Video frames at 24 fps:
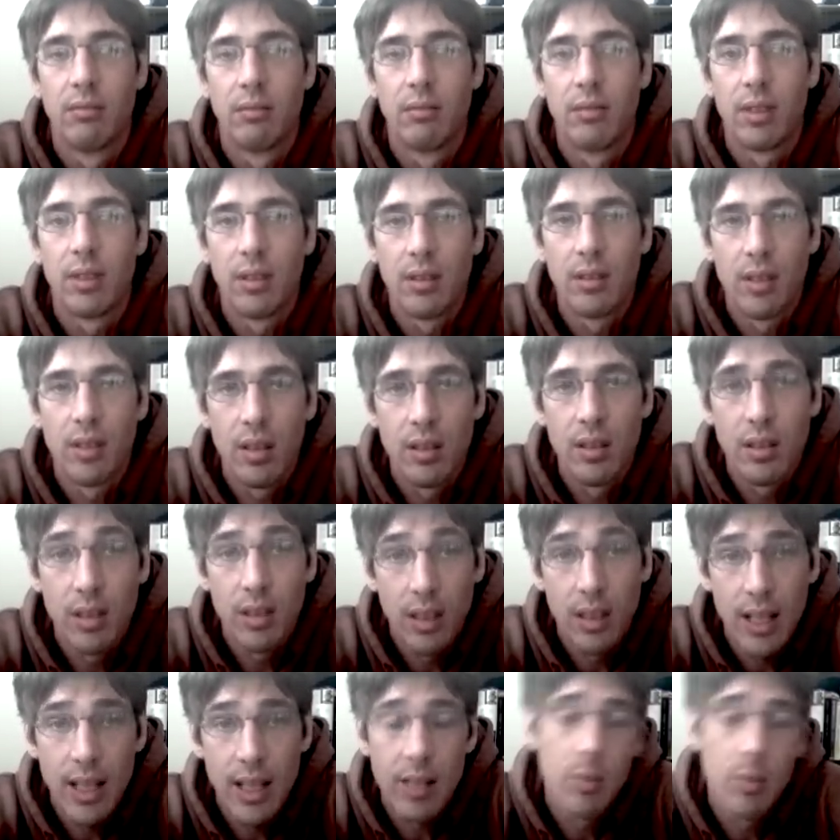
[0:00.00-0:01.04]
the, the, the
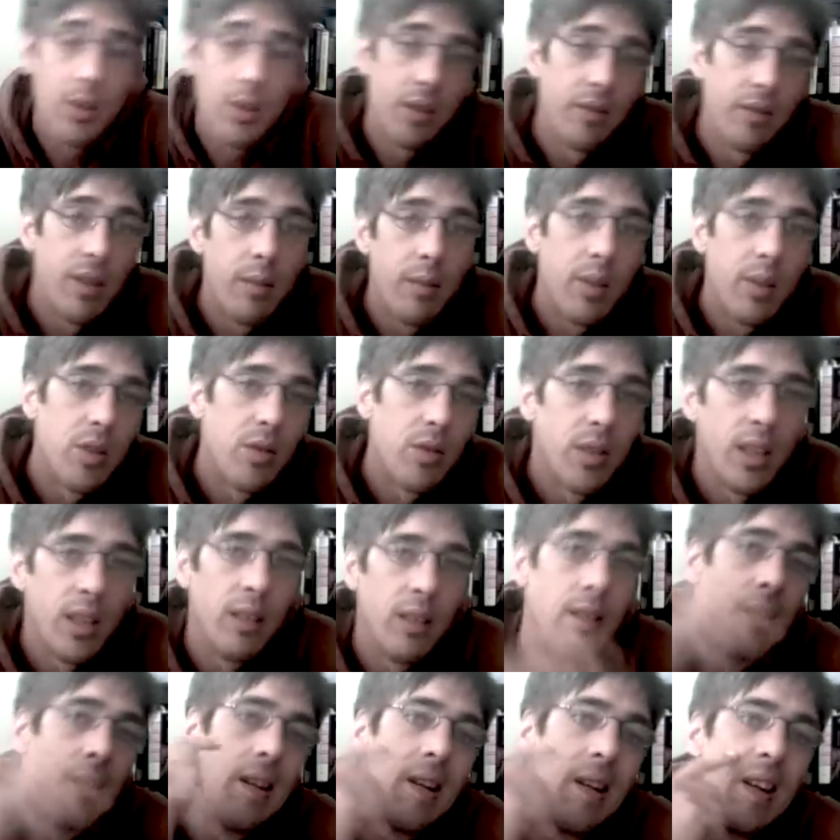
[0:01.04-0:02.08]
language of imagery,
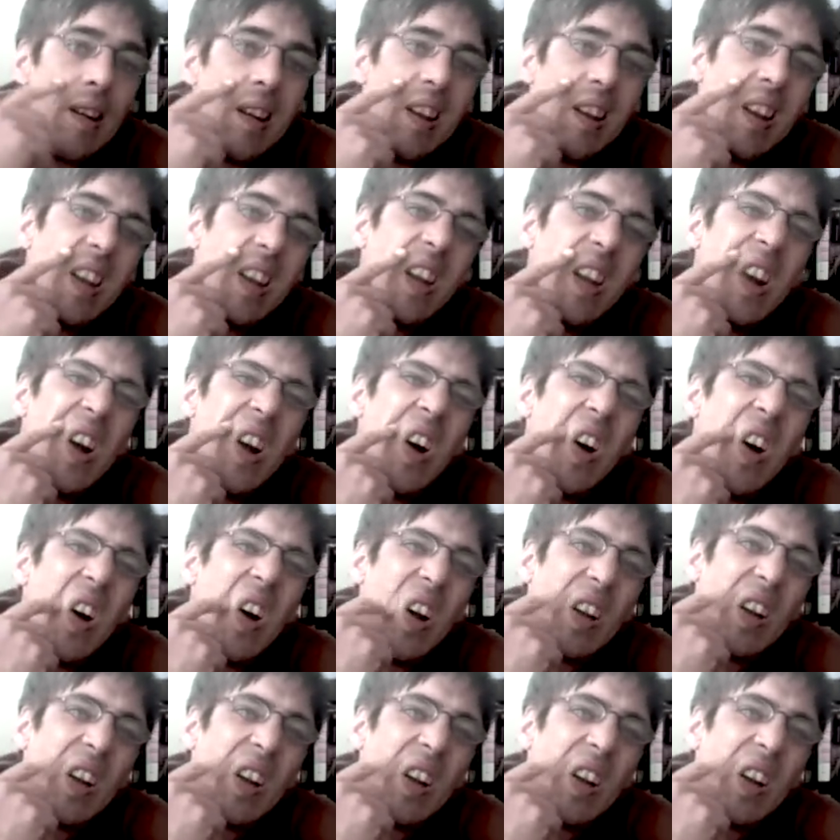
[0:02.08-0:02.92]
you know,